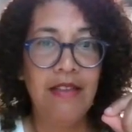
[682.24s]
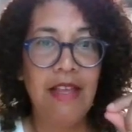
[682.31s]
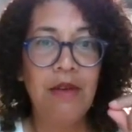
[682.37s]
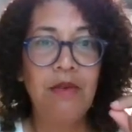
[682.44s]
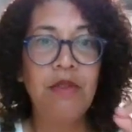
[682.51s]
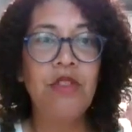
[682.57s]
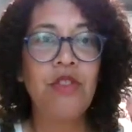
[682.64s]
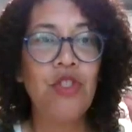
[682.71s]

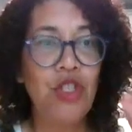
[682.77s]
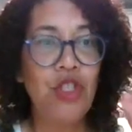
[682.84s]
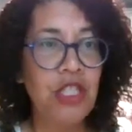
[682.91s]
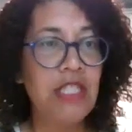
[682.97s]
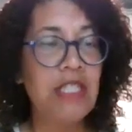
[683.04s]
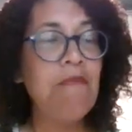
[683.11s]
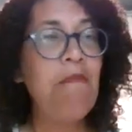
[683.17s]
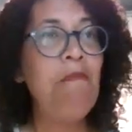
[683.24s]
That was
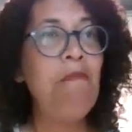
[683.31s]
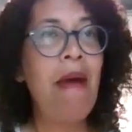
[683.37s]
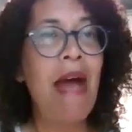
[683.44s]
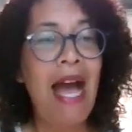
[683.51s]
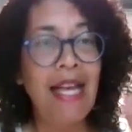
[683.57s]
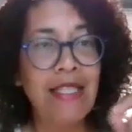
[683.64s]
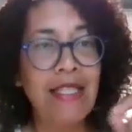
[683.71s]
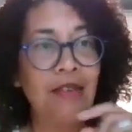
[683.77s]
just
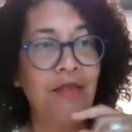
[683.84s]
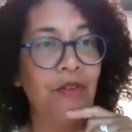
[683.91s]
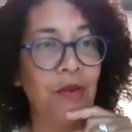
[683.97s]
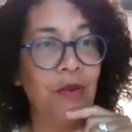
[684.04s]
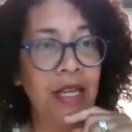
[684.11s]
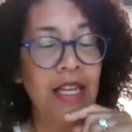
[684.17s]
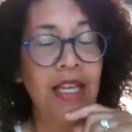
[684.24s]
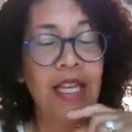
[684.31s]
massive
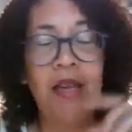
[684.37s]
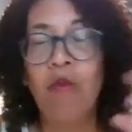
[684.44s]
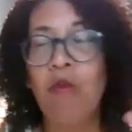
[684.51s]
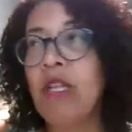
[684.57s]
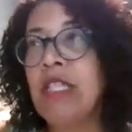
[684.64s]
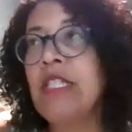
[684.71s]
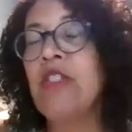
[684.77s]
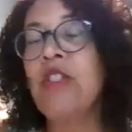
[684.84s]
for me. It
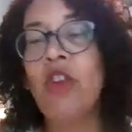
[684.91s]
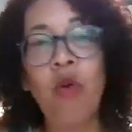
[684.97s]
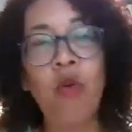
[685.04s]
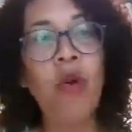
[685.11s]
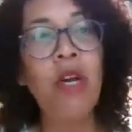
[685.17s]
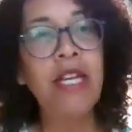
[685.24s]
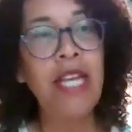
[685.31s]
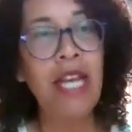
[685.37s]
was no
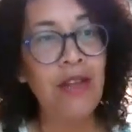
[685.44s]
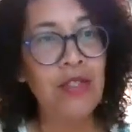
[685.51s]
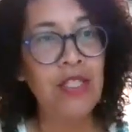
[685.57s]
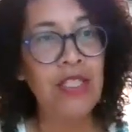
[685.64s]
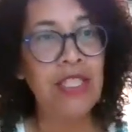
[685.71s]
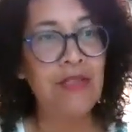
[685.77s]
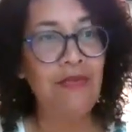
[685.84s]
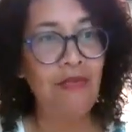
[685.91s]
one
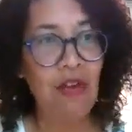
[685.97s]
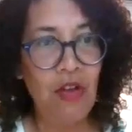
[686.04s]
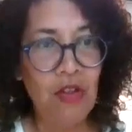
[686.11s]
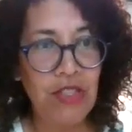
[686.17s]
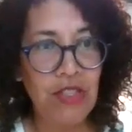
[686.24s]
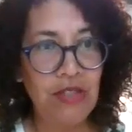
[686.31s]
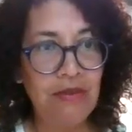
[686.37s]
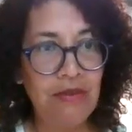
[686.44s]
else's
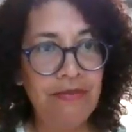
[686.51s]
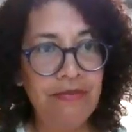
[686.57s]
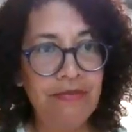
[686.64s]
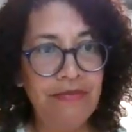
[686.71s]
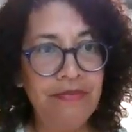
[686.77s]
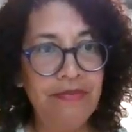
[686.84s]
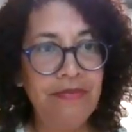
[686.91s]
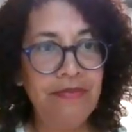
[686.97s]
fault,
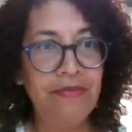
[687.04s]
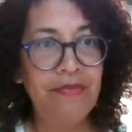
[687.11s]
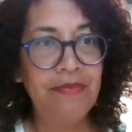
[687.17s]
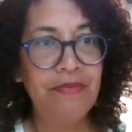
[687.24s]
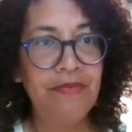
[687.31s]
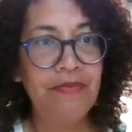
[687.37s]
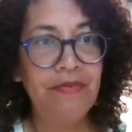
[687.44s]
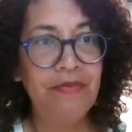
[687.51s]

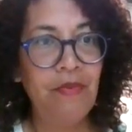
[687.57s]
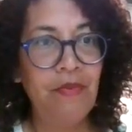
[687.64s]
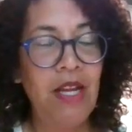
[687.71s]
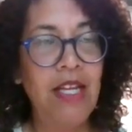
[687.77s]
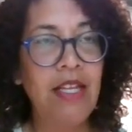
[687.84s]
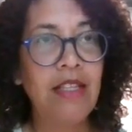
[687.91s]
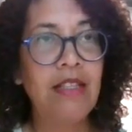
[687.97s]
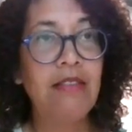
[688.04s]

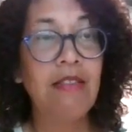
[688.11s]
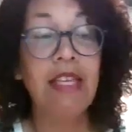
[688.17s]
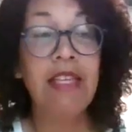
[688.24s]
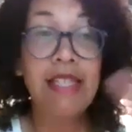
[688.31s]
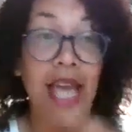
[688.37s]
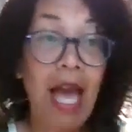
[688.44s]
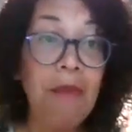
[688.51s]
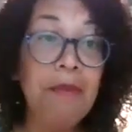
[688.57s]
right?
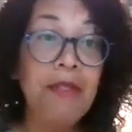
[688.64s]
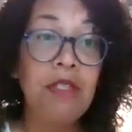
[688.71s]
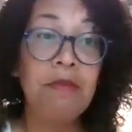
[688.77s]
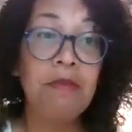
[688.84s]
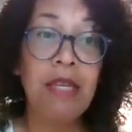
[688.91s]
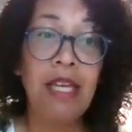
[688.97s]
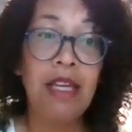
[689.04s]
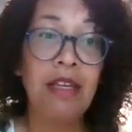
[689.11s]
Things happened
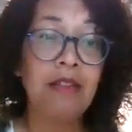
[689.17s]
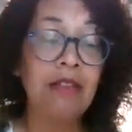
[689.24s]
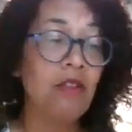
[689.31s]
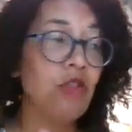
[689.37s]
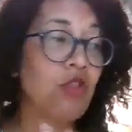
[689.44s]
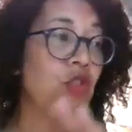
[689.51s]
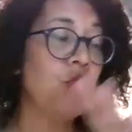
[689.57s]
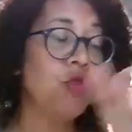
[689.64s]
to me.
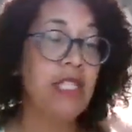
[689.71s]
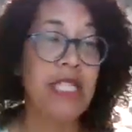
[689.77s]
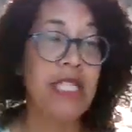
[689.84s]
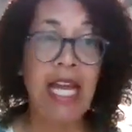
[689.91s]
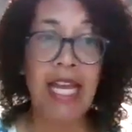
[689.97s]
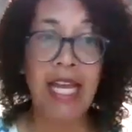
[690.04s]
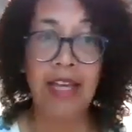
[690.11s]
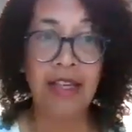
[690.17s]
There's no
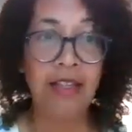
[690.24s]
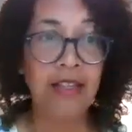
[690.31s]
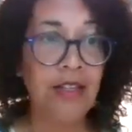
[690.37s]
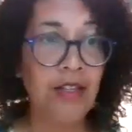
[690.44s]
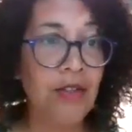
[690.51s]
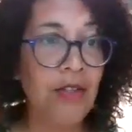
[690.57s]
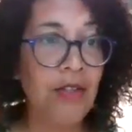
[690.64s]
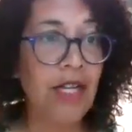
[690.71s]
denying,
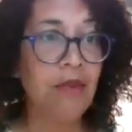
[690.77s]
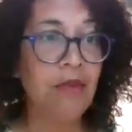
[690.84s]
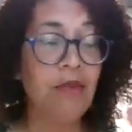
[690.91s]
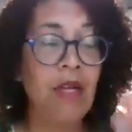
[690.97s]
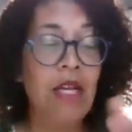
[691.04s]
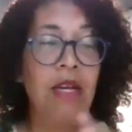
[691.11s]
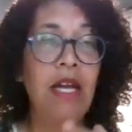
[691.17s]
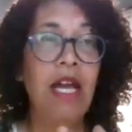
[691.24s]
I
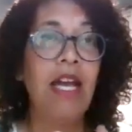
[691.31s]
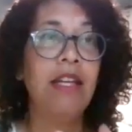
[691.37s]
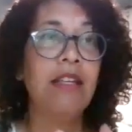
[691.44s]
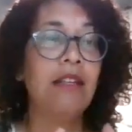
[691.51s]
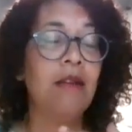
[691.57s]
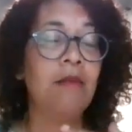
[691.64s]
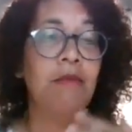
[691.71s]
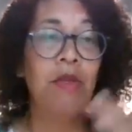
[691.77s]

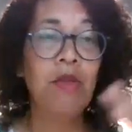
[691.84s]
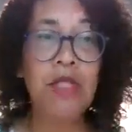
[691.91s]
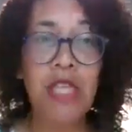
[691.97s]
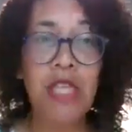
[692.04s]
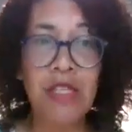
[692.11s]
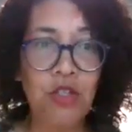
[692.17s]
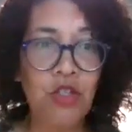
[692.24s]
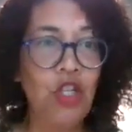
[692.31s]
had abuse
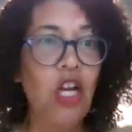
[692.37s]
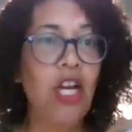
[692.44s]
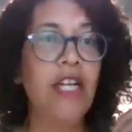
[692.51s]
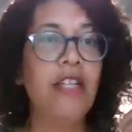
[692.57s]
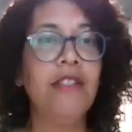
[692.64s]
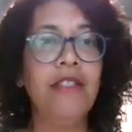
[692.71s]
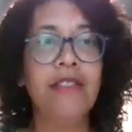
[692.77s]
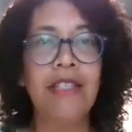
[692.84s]
as a
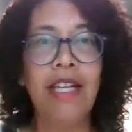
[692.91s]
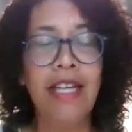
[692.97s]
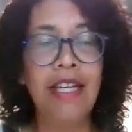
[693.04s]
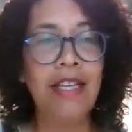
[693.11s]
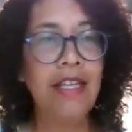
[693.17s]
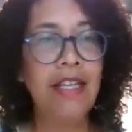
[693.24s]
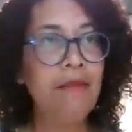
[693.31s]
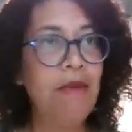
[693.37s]
child.
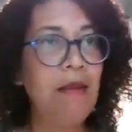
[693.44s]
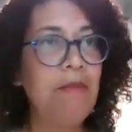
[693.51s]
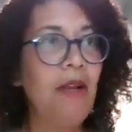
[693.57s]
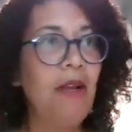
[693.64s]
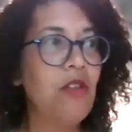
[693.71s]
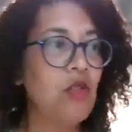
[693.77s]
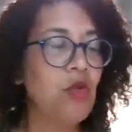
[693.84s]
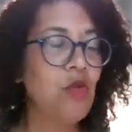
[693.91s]
My
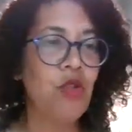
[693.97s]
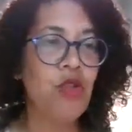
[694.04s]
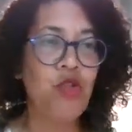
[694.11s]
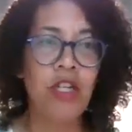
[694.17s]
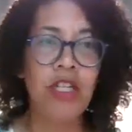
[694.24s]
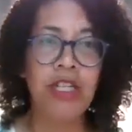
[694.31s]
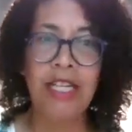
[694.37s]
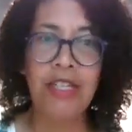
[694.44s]
parents were
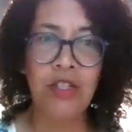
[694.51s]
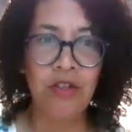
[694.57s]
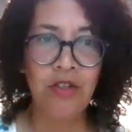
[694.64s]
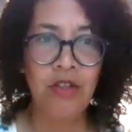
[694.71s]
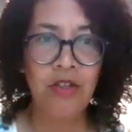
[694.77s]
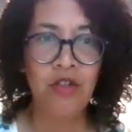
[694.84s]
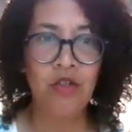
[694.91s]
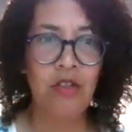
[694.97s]
drug and
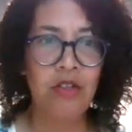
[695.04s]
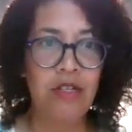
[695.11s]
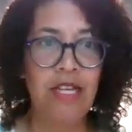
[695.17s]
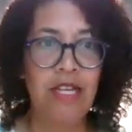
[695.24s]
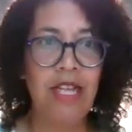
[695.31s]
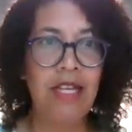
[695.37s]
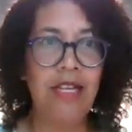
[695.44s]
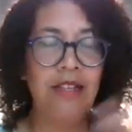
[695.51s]

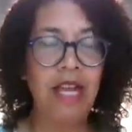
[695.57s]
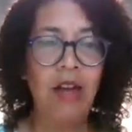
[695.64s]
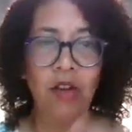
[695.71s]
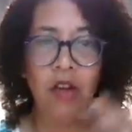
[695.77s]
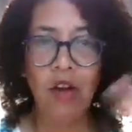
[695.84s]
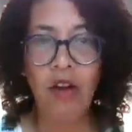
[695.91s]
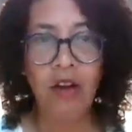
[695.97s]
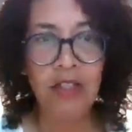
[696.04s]

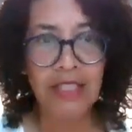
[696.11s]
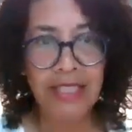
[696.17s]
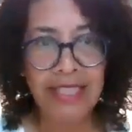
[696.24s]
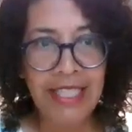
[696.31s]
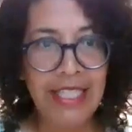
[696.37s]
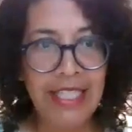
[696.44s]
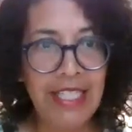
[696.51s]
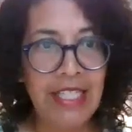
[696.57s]
alcohol
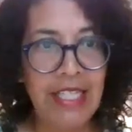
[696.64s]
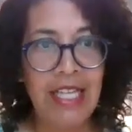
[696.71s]
addicted.